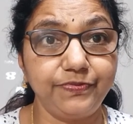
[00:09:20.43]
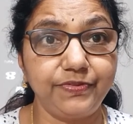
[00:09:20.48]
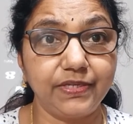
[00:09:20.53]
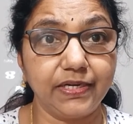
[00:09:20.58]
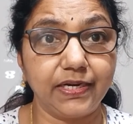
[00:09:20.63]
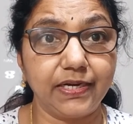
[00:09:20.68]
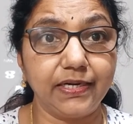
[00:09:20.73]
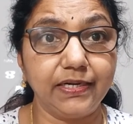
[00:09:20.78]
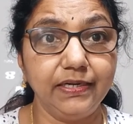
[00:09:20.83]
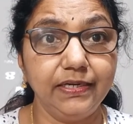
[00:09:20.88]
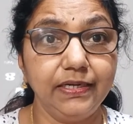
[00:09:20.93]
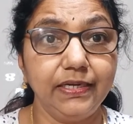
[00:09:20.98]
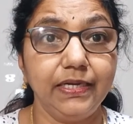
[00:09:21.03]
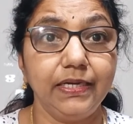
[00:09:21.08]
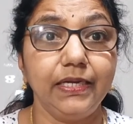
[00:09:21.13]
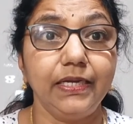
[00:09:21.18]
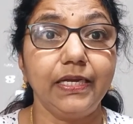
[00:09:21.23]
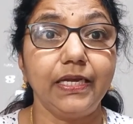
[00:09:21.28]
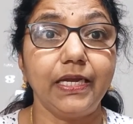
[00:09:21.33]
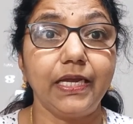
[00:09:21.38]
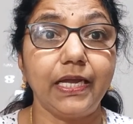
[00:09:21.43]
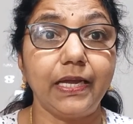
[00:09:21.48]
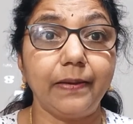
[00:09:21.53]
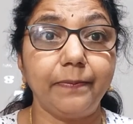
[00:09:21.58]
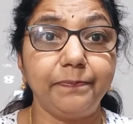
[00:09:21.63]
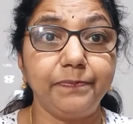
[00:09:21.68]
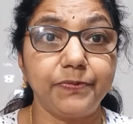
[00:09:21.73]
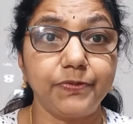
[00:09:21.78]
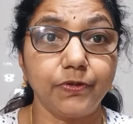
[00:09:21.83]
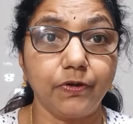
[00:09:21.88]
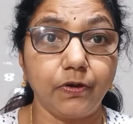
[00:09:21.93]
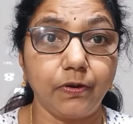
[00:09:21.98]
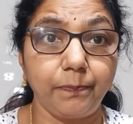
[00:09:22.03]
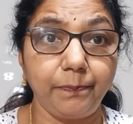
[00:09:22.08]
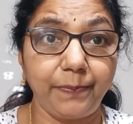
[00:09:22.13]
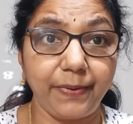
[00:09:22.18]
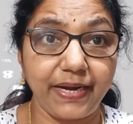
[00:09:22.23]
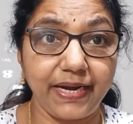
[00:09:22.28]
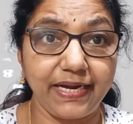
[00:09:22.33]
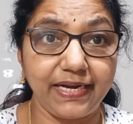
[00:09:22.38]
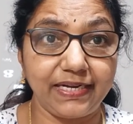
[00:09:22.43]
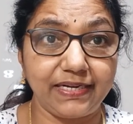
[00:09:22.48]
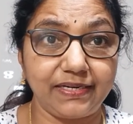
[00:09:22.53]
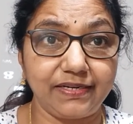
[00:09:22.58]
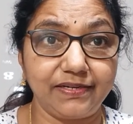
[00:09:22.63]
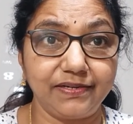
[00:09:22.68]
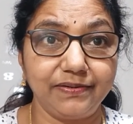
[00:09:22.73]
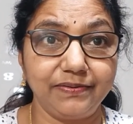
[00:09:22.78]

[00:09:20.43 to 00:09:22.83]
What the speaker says: the absorbate,